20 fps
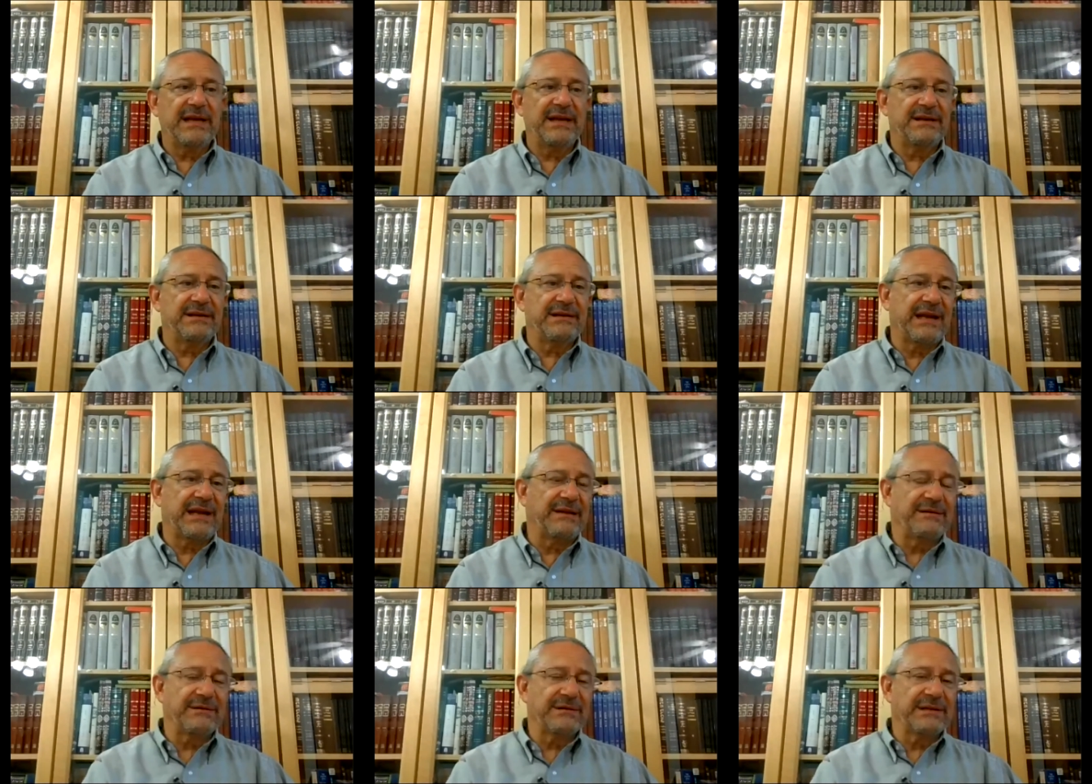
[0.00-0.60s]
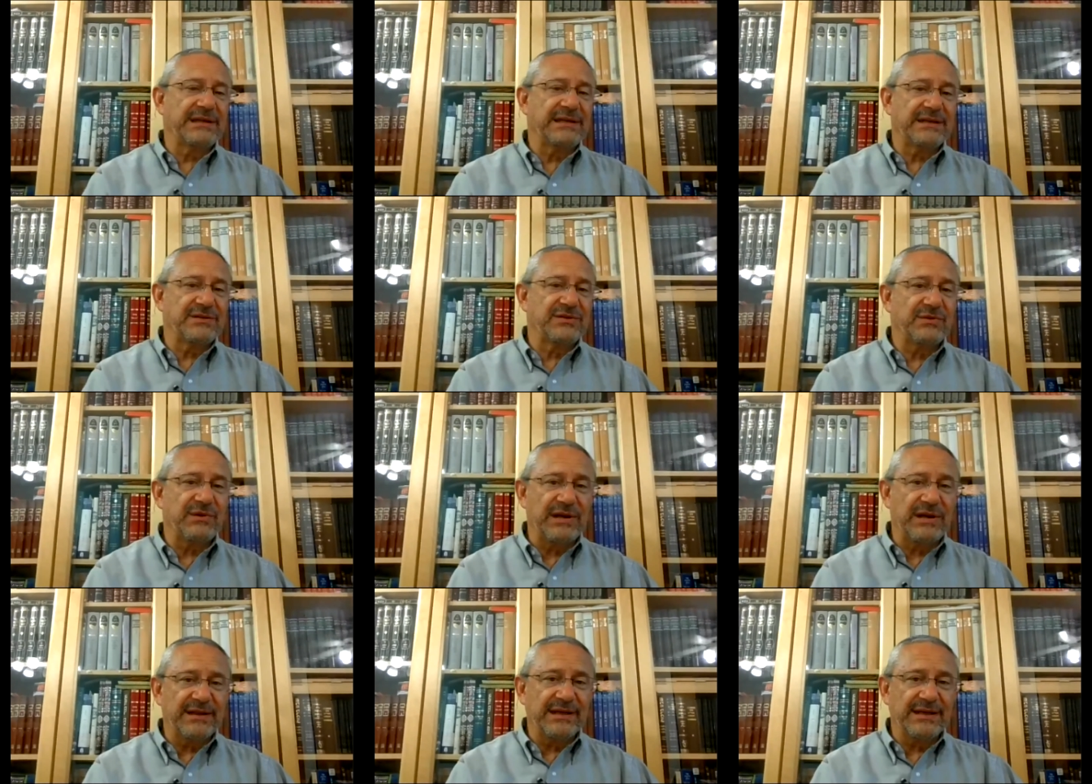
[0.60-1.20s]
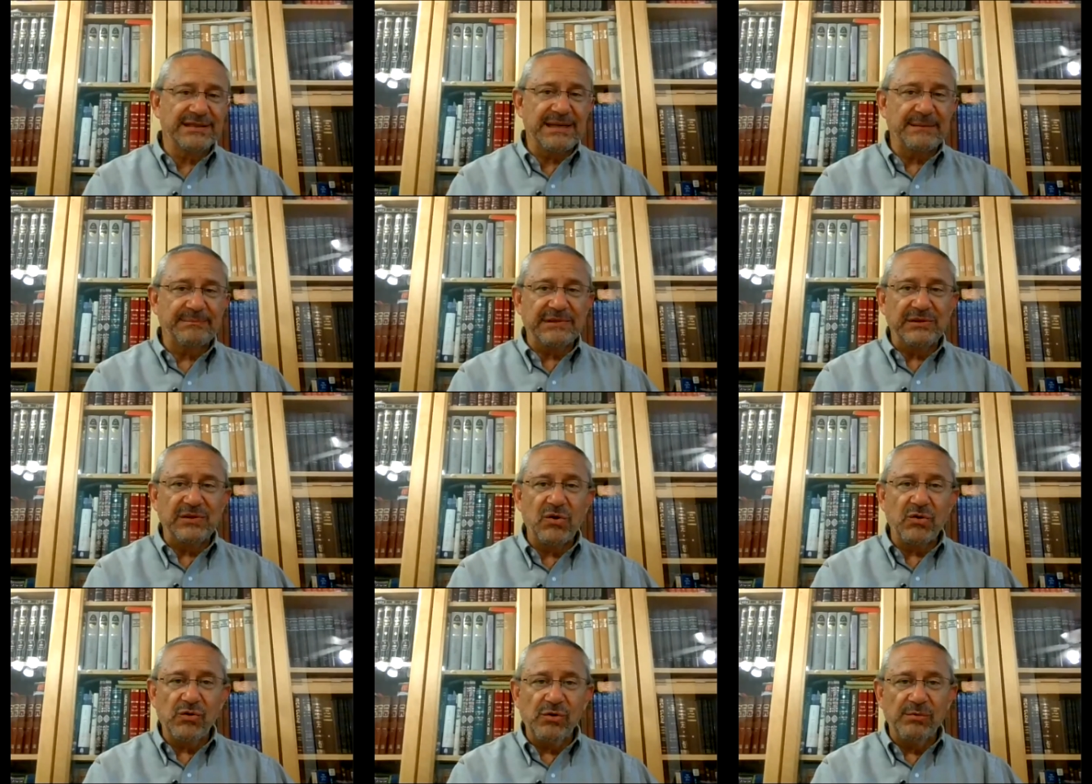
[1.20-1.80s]
And I really didn't do anything except
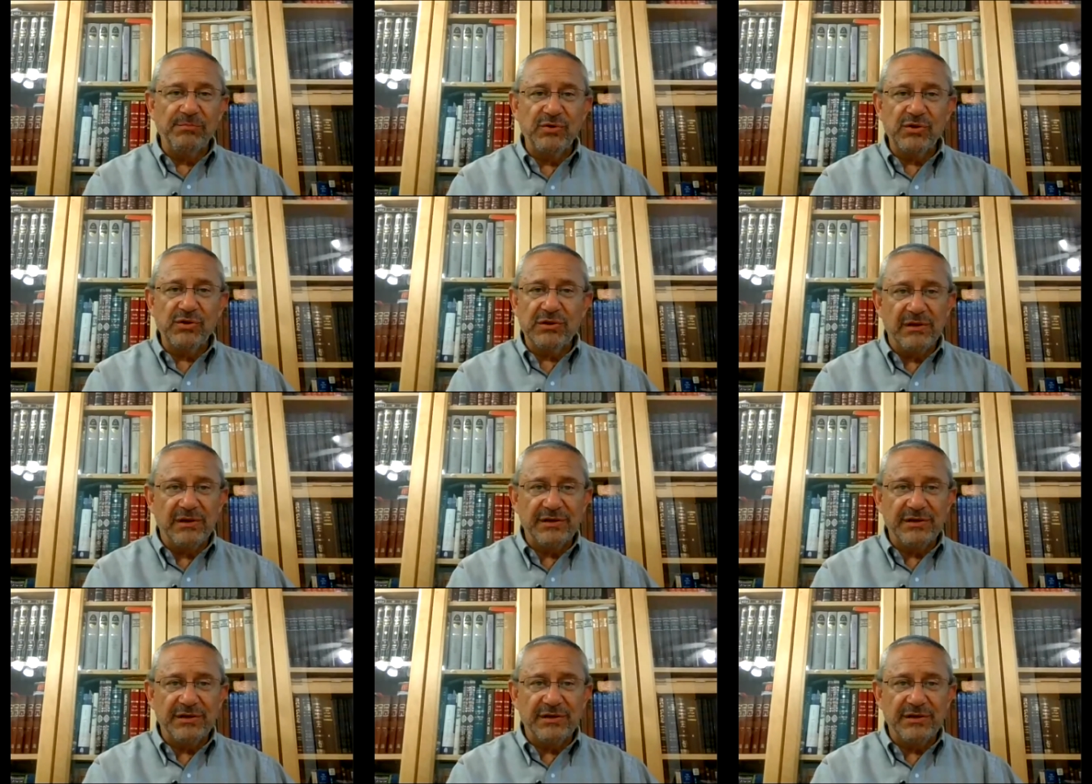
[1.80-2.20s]
a local book